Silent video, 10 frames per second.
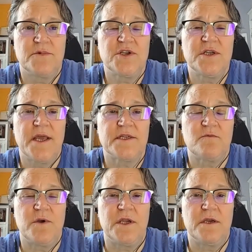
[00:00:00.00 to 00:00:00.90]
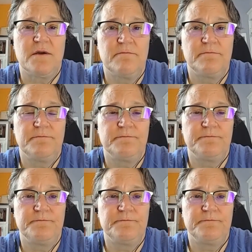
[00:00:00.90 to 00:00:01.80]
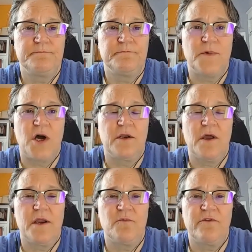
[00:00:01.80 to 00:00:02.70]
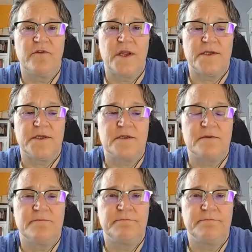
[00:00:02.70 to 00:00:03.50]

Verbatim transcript: Just last week, online with friends,